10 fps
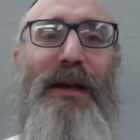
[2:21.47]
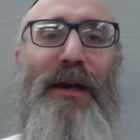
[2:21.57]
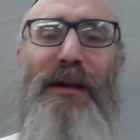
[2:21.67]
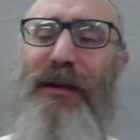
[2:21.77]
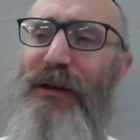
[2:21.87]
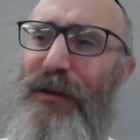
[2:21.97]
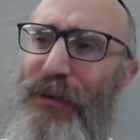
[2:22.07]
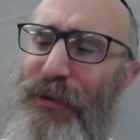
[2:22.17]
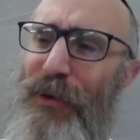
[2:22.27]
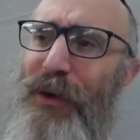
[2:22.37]
And he
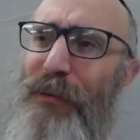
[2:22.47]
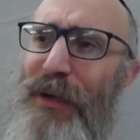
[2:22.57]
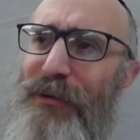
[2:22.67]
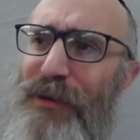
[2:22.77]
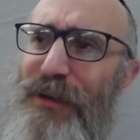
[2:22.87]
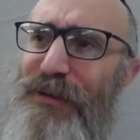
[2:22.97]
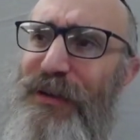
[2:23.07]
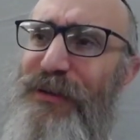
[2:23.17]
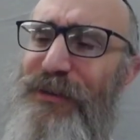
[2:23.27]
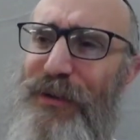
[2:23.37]
thought about this and
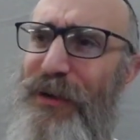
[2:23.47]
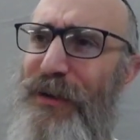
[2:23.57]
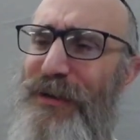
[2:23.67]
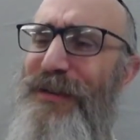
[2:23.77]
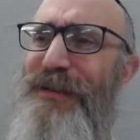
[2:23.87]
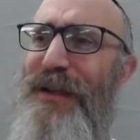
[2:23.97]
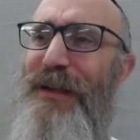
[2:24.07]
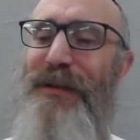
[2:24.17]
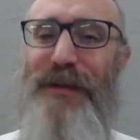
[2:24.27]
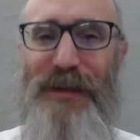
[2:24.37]
he
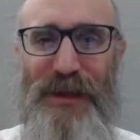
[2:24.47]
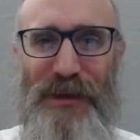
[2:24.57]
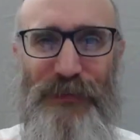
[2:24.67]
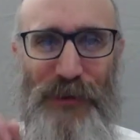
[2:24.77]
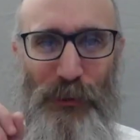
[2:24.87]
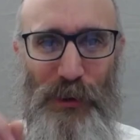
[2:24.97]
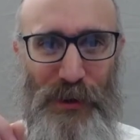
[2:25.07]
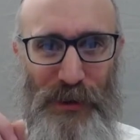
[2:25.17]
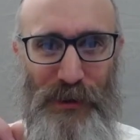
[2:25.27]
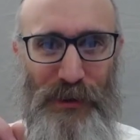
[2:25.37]
said, if the
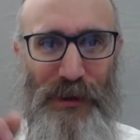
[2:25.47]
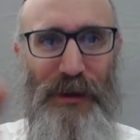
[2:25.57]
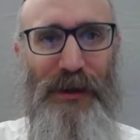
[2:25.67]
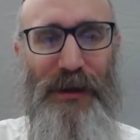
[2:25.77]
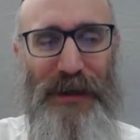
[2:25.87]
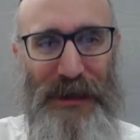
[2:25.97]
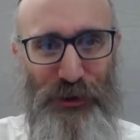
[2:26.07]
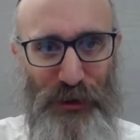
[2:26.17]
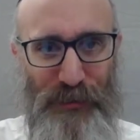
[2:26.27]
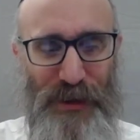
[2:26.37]
water can
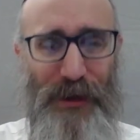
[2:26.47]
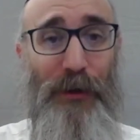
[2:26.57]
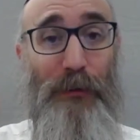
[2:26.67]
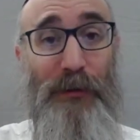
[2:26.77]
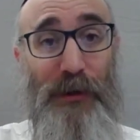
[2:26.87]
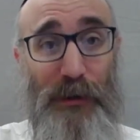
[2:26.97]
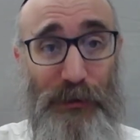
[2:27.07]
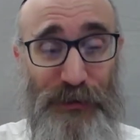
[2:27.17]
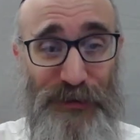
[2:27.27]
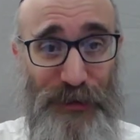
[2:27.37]
actually make a hole
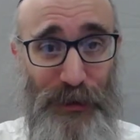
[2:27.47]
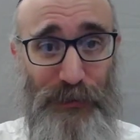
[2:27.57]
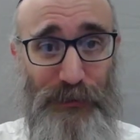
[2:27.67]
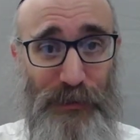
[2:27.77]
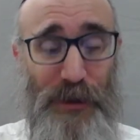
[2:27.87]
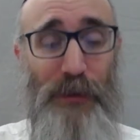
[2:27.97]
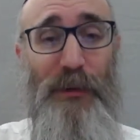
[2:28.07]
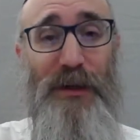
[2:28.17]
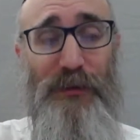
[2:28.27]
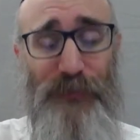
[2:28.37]
on the stone
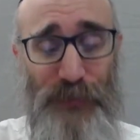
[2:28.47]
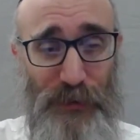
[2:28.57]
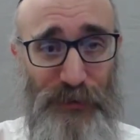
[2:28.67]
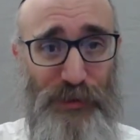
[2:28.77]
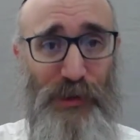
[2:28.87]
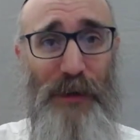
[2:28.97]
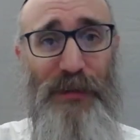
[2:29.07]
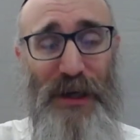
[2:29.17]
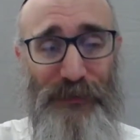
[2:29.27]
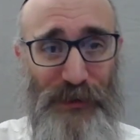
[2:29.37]
when it falls
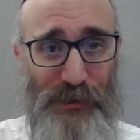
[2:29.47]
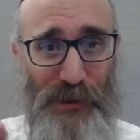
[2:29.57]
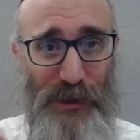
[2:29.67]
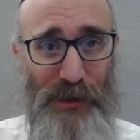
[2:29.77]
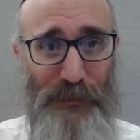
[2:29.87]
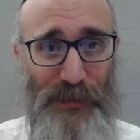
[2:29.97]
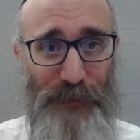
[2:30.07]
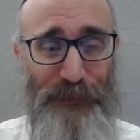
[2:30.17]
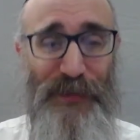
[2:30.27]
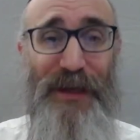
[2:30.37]
drop after drop,
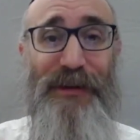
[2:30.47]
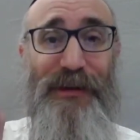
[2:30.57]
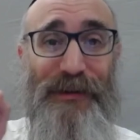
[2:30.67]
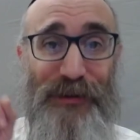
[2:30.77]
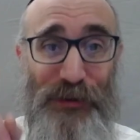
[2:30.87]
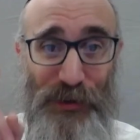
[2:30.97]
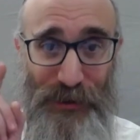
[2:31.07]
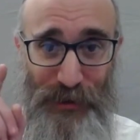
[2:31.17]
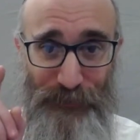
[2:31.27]
then the Torah